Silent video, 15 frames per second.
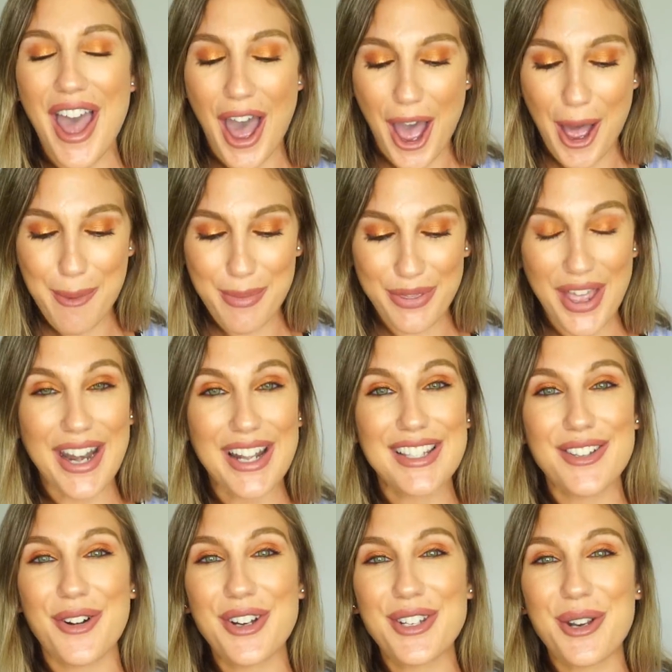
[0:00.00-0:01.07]
Uh, but that is
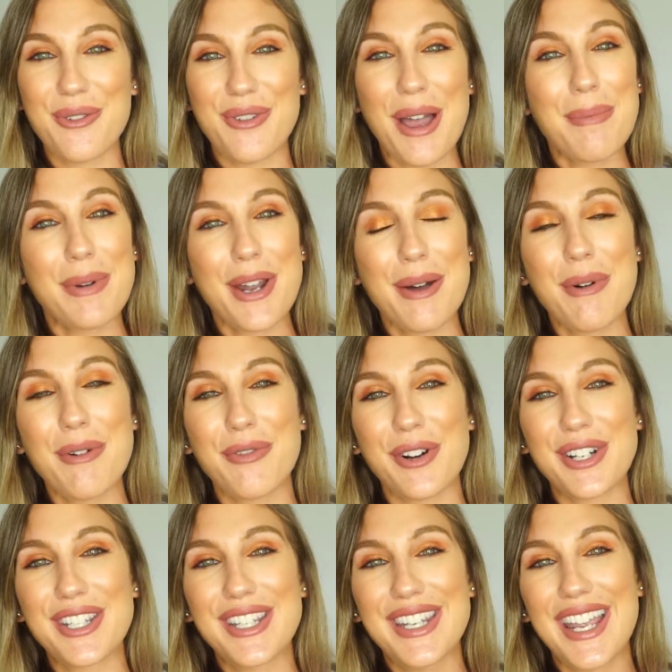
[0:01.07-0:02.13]
going to wrap it up
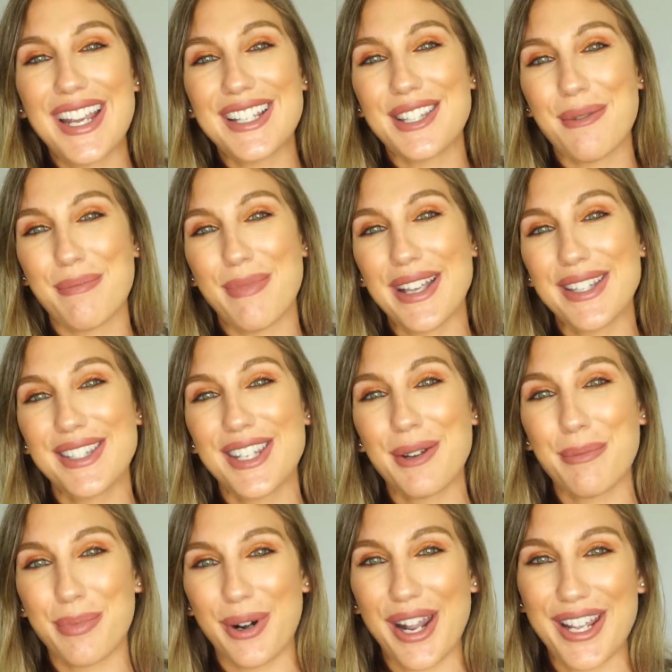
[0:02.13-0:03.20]
for today's Best
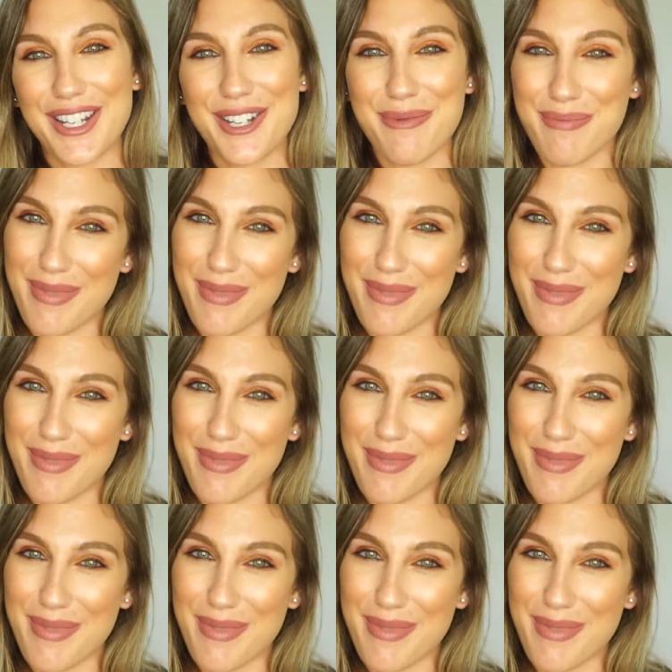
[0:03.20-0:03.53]
Brand